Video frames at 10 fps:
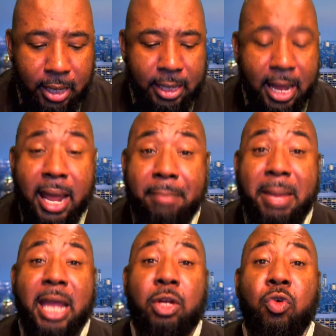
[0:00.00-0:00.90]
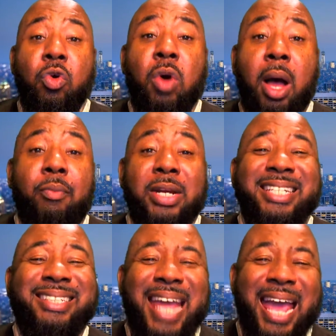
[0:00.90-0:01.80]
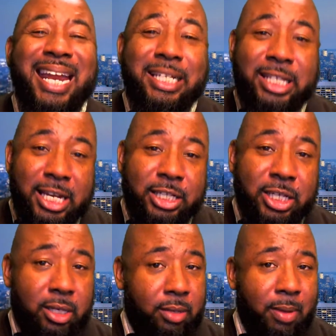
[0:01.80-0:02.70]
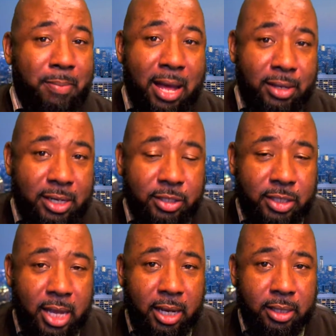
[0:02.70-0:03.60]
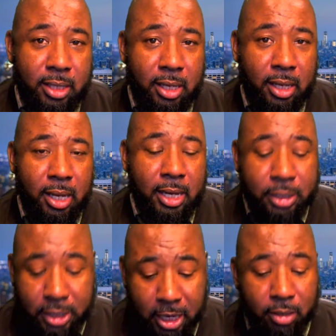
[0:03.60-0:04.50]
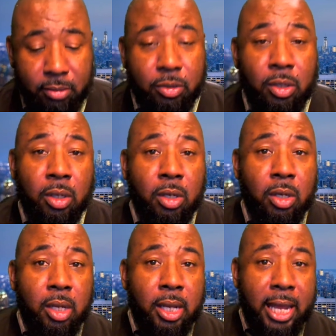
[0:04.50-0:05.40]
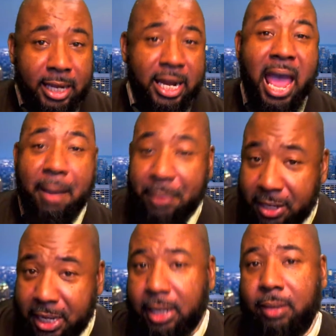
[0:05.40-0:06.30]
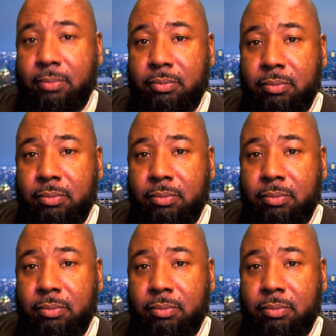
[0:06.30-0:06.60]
Now that man grew up with his daddy teaching him about these things, telling him it can happen again.